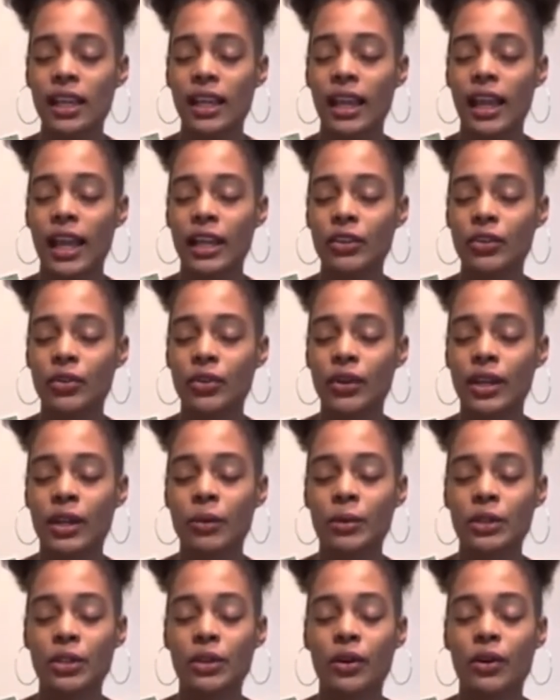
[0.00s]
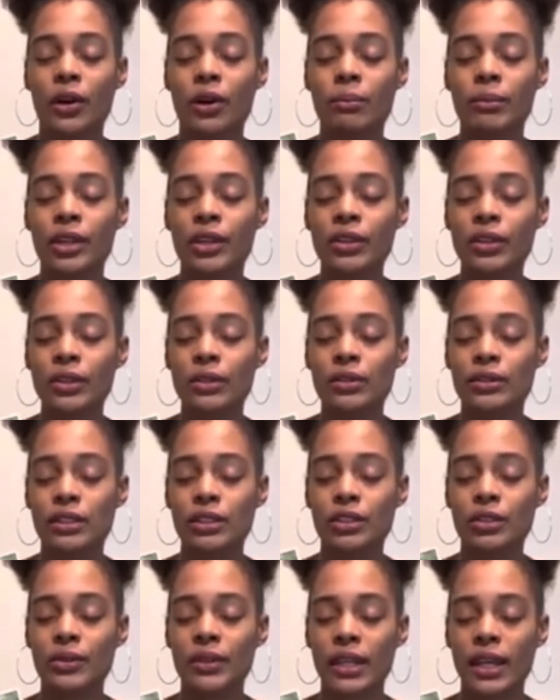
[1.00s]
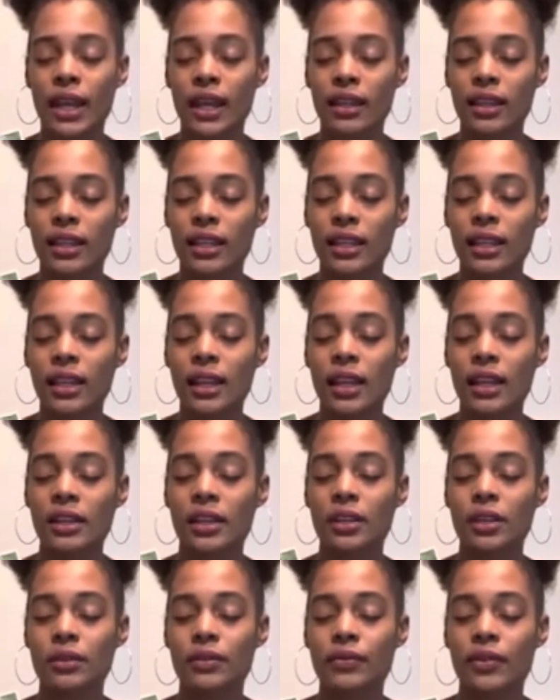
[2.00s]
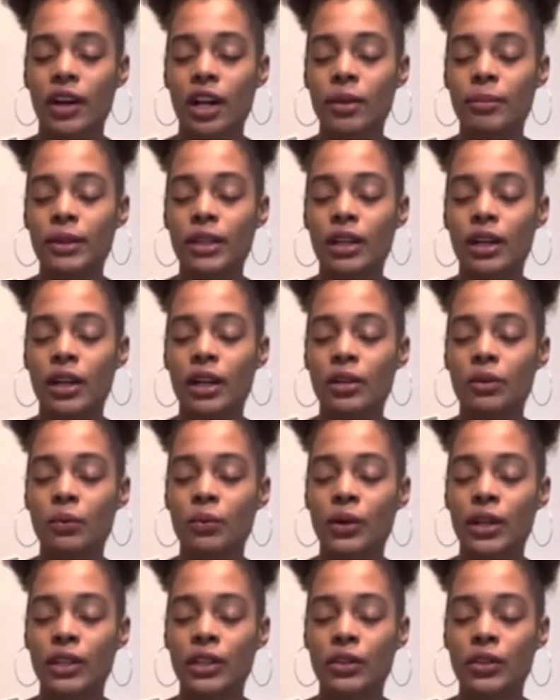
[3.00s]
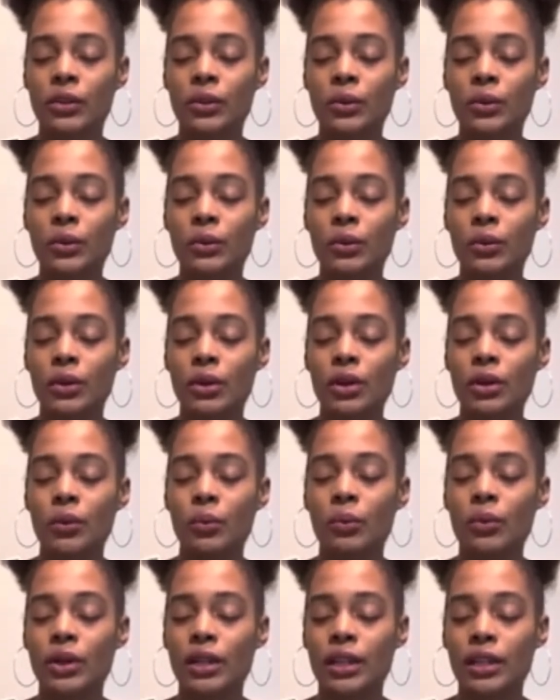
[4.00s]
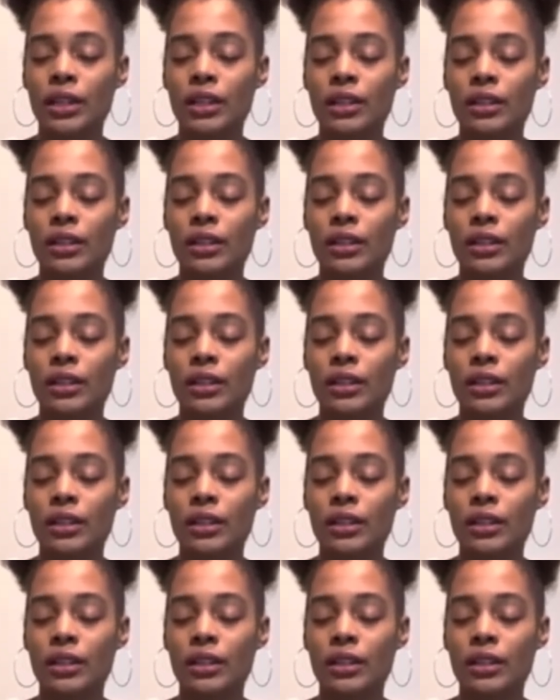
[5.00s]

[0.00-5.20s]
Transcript: and create what you call miracles in your reality that are far beyond what you would